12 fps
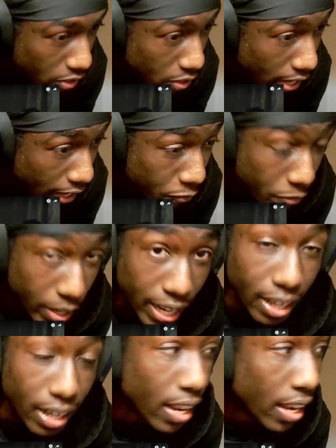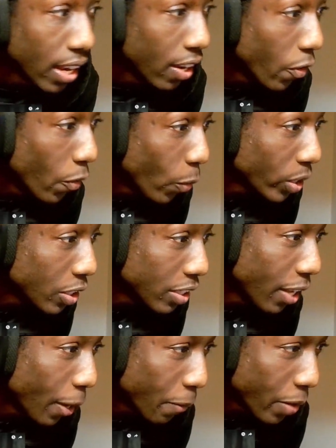you had freaking what's his
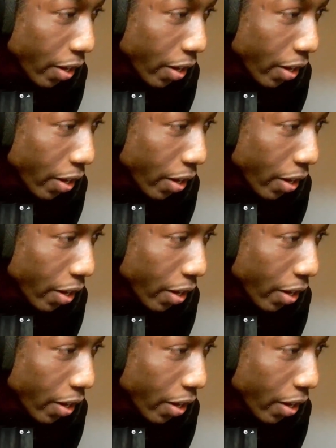name?